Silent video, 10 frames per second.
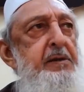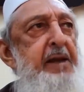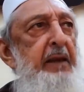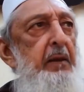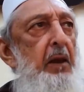
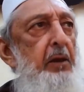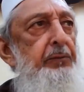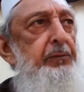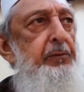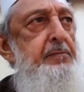Get
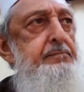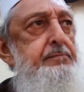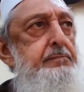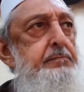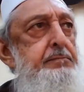lost.
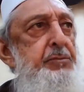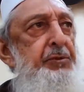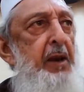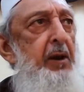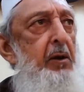
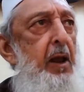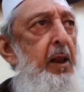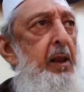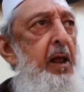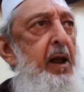
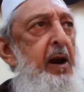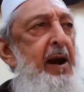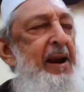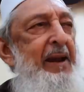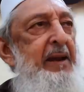General,
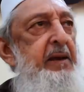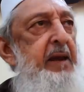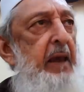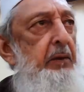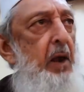
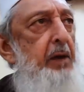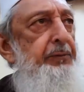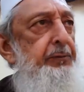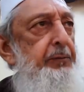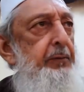get
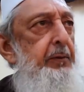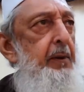lost.